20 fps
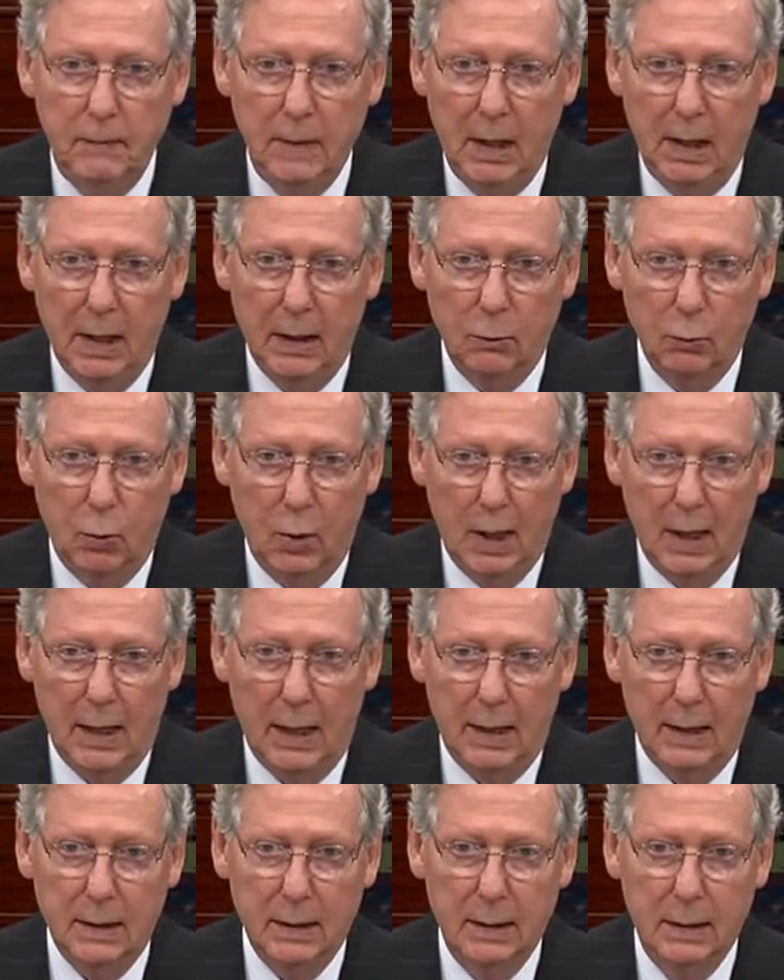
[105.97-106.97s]
and
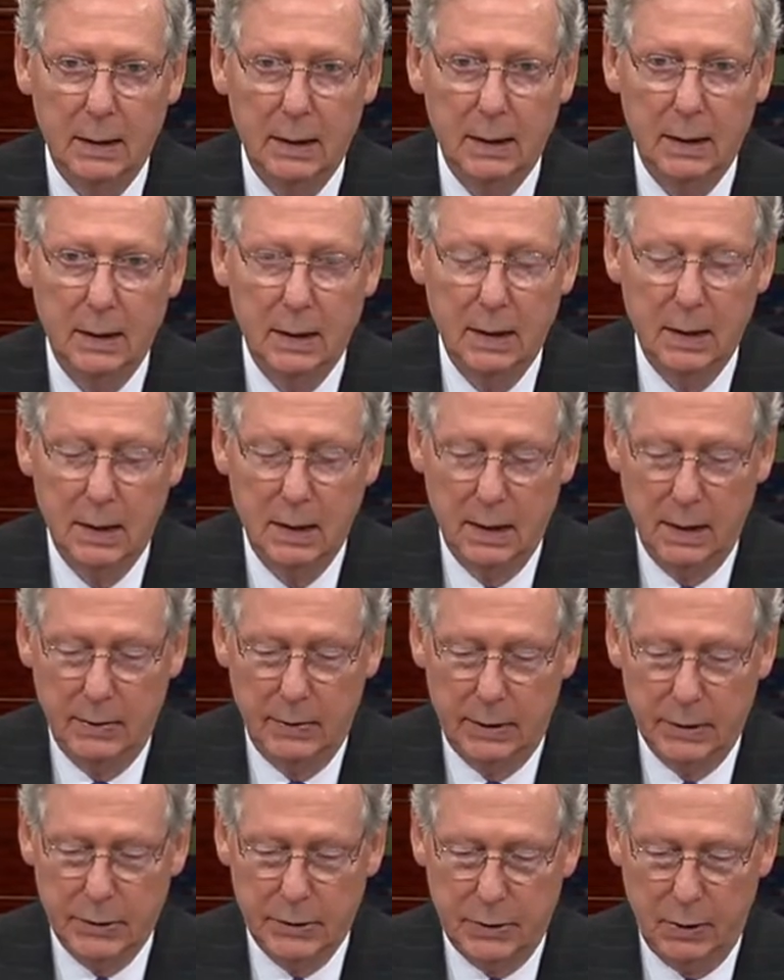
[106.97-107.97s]
why
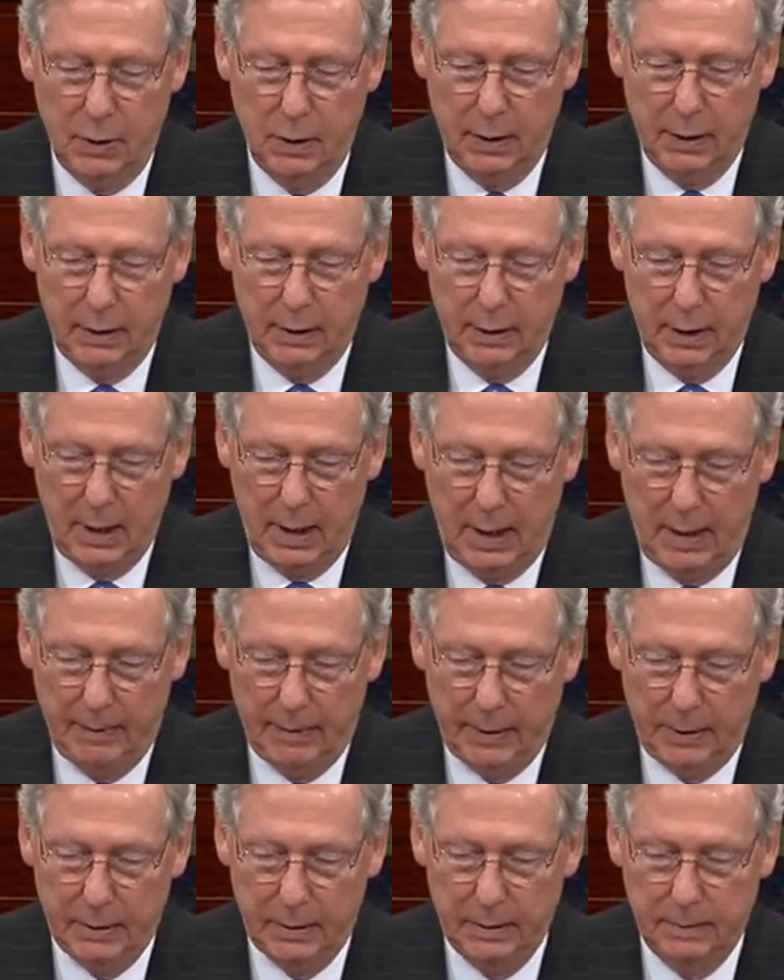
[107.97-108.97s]
this targeting
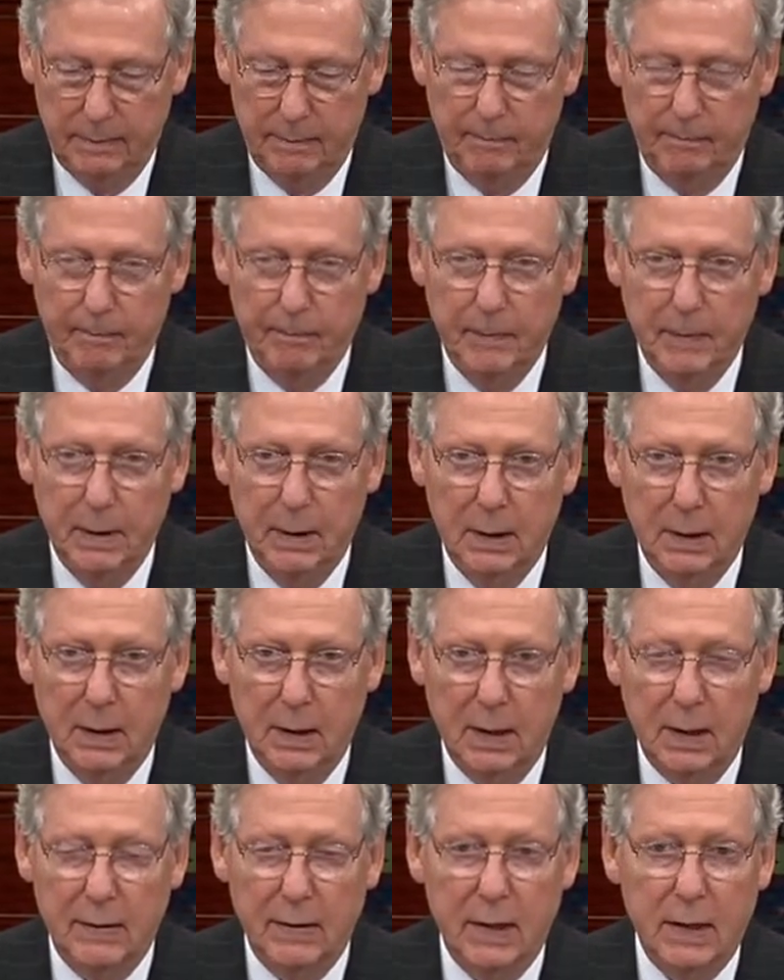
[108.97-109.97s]
happened.
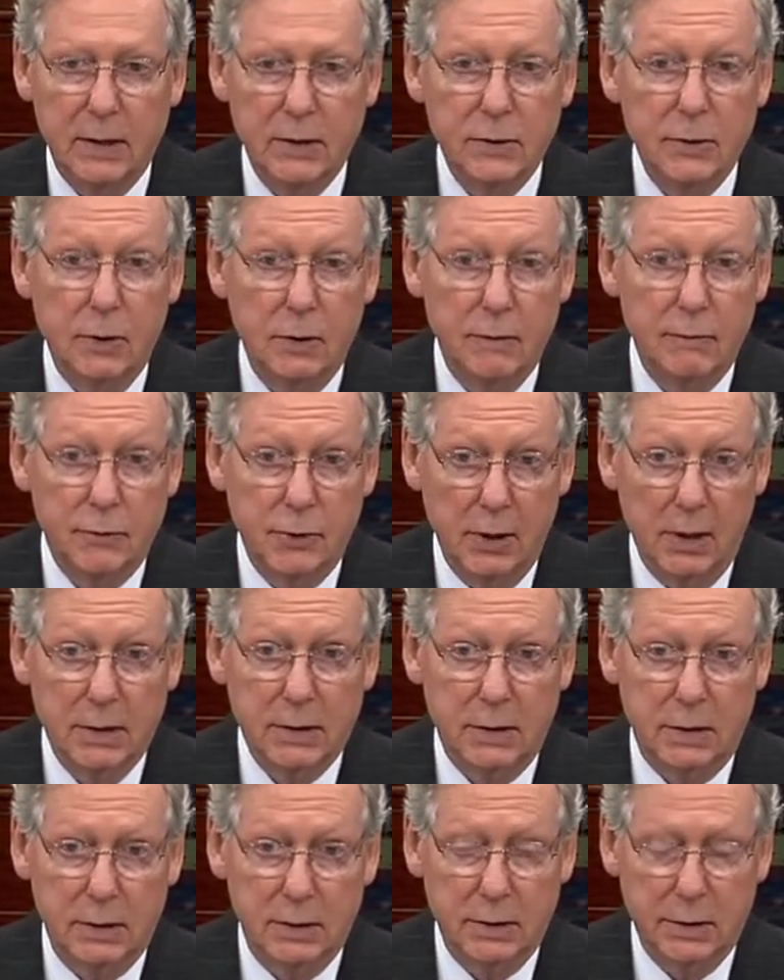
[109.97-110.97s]
And they deserve
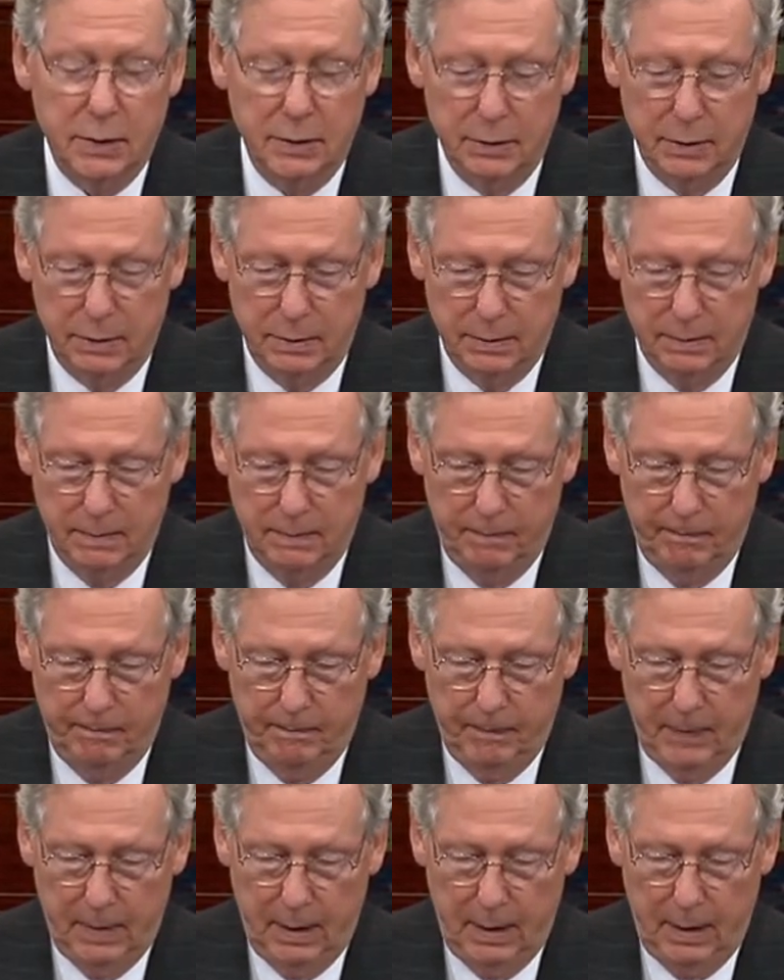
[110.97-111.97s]
justice, too.
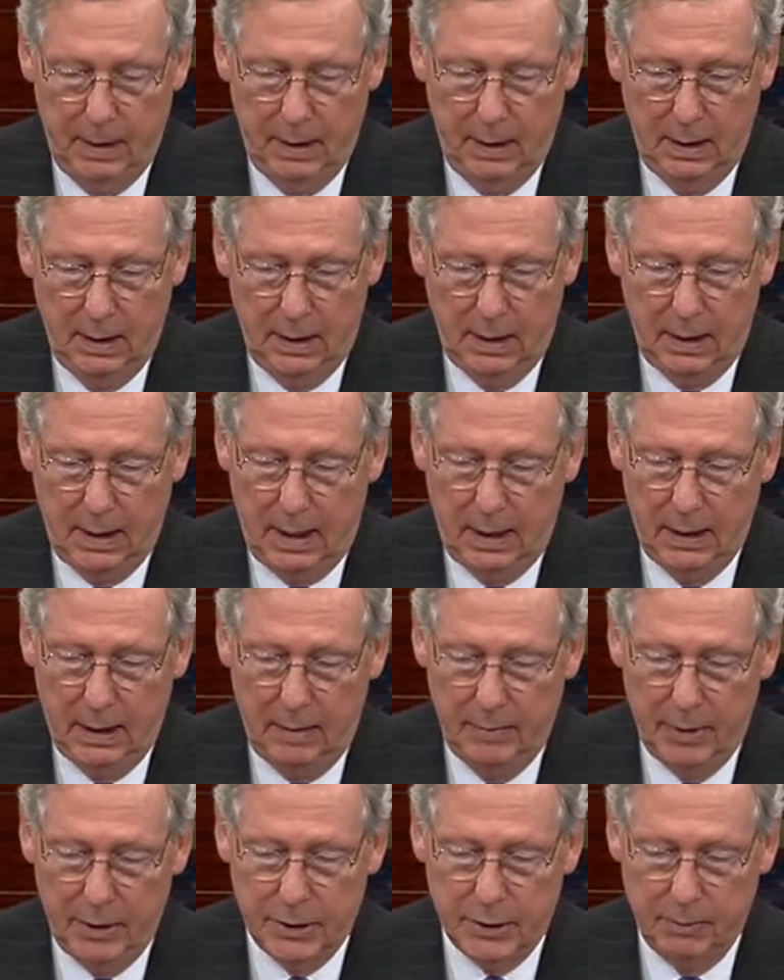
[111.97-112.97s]
And I'll
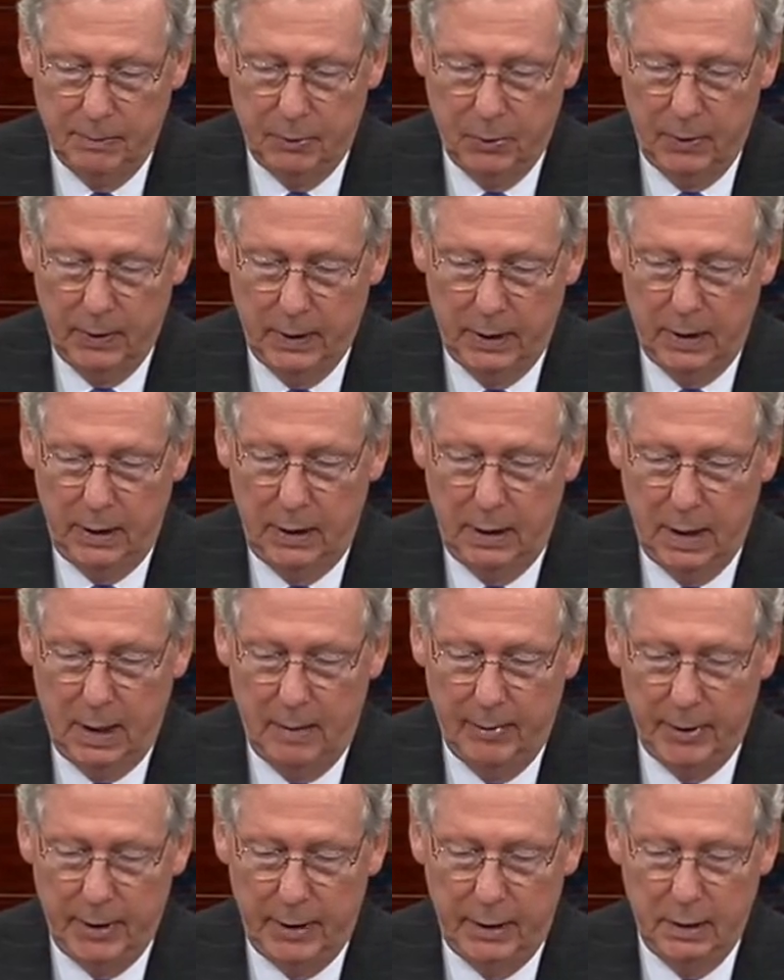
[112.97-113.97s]
not be supporting any
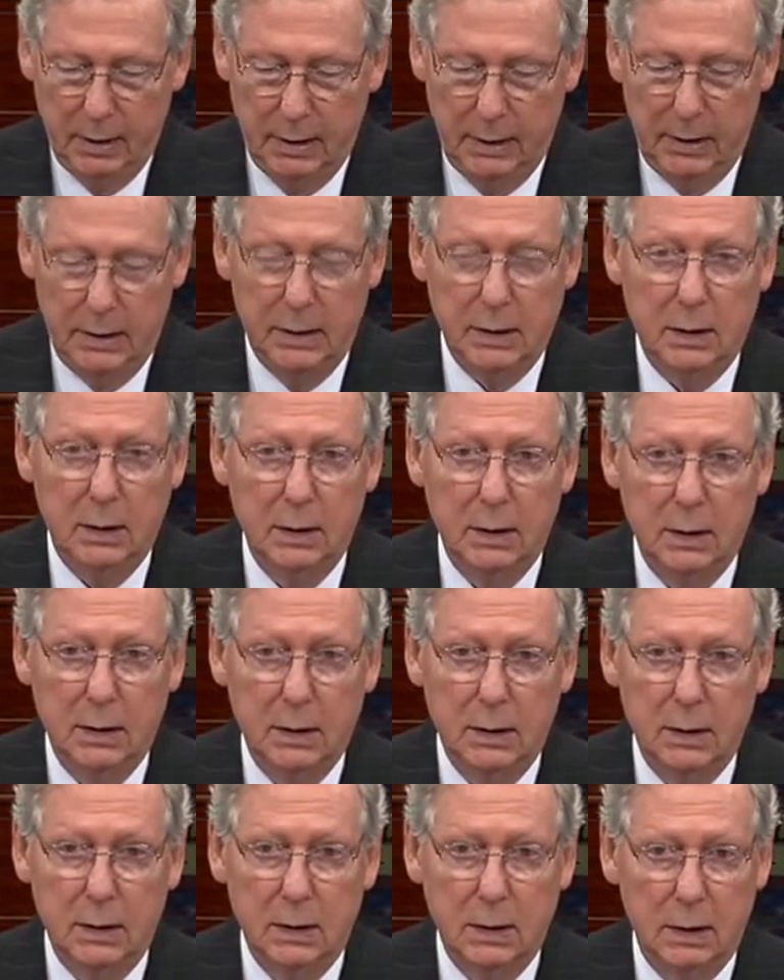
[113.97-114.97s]
nominee
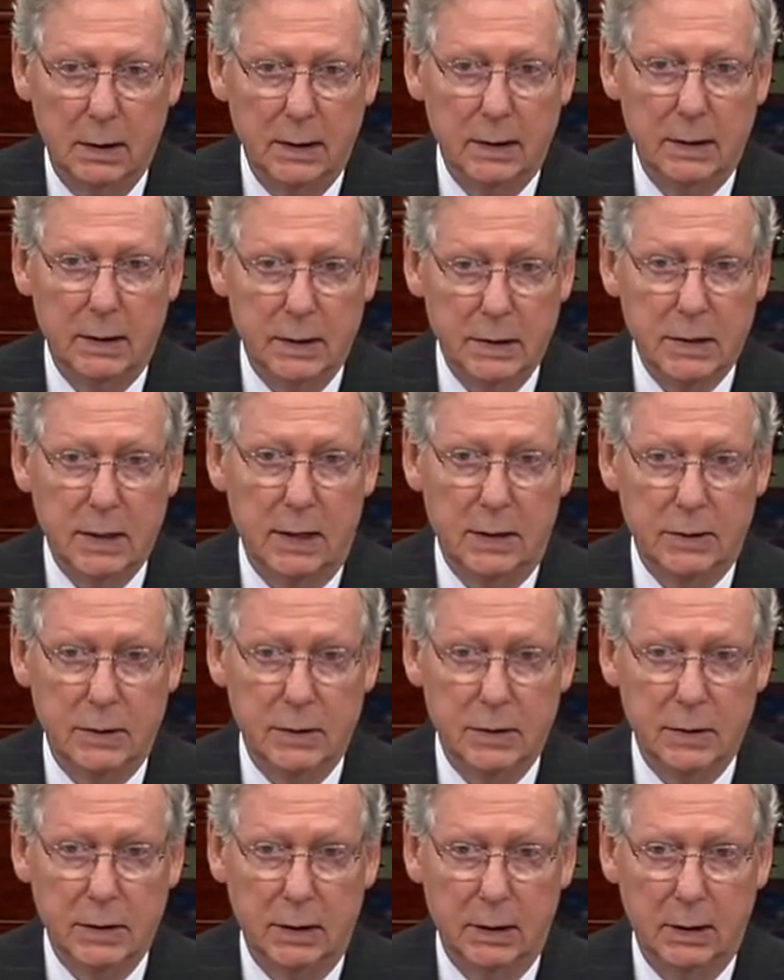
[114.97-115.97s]
to lead this
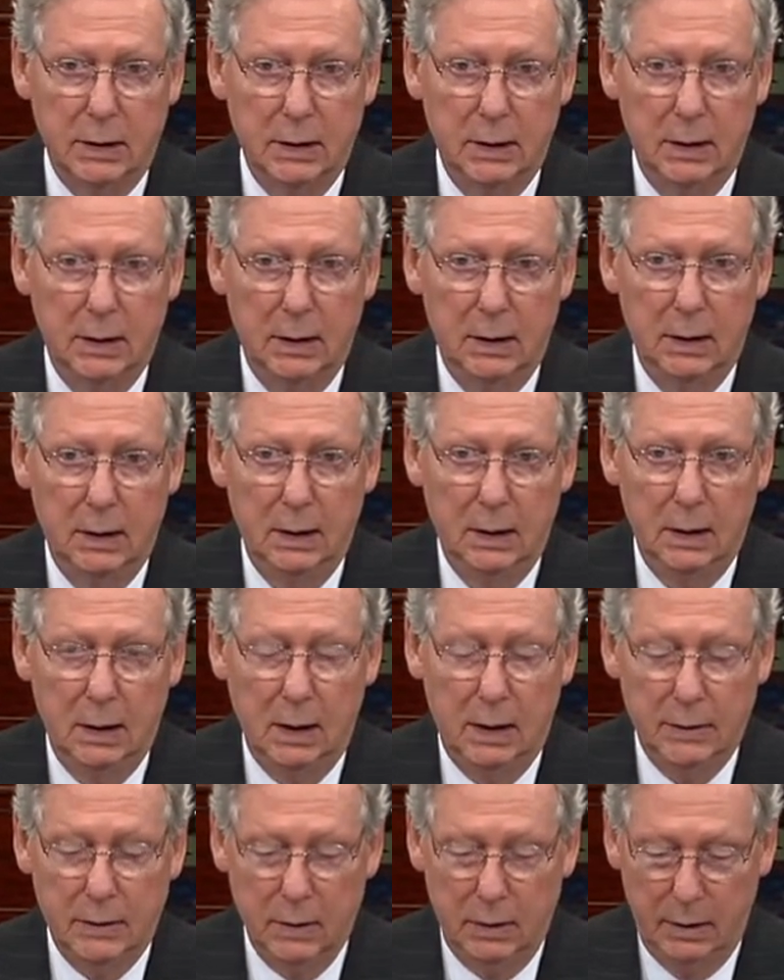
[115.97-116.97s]
agency
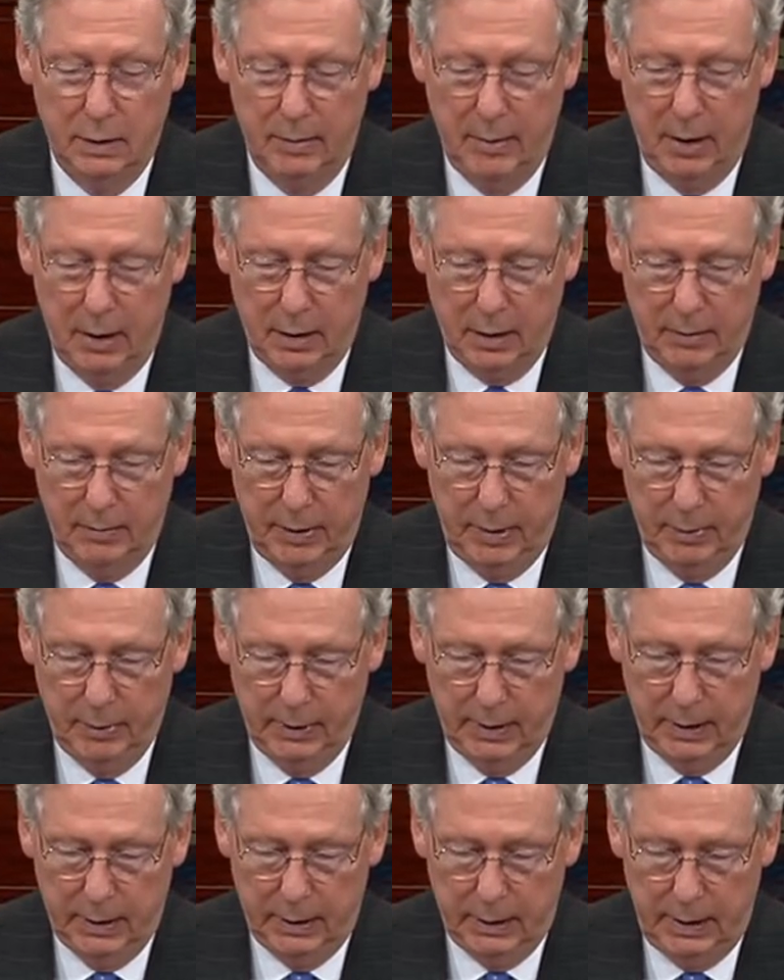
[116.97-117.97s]
until the American people
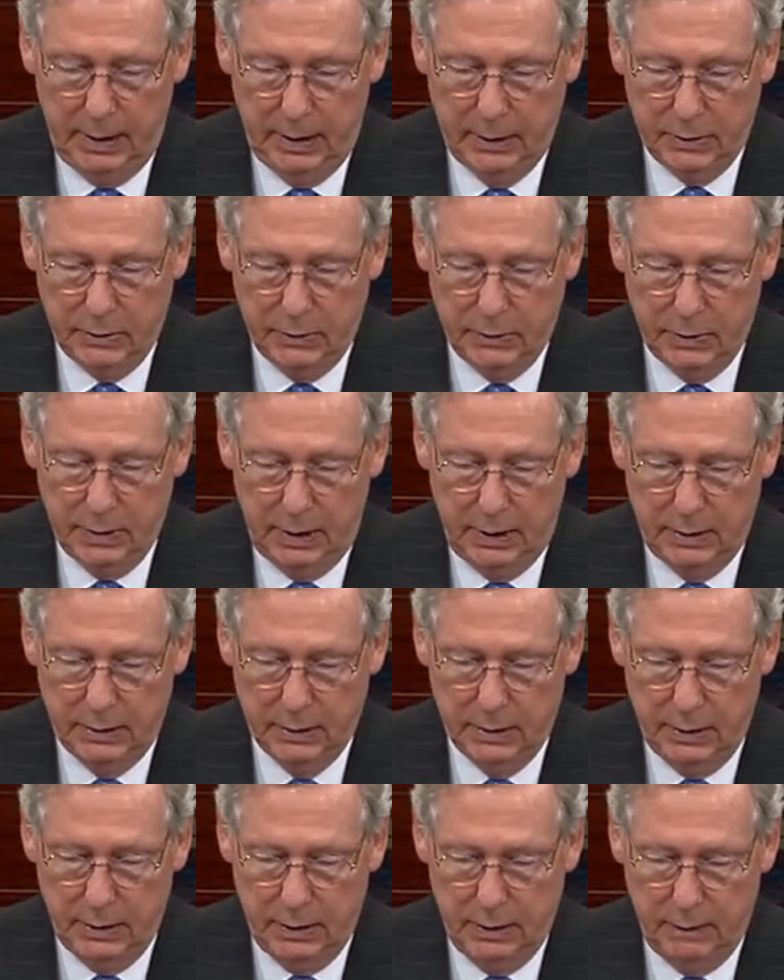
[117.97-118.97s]
get the answers they
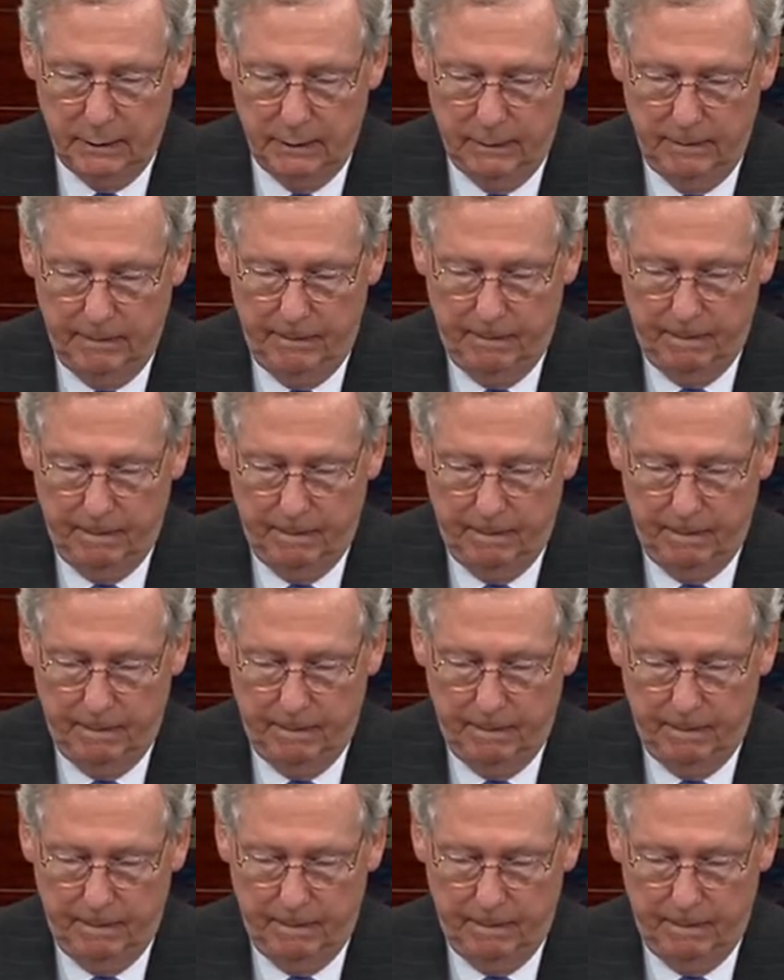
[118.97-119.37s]
deserve.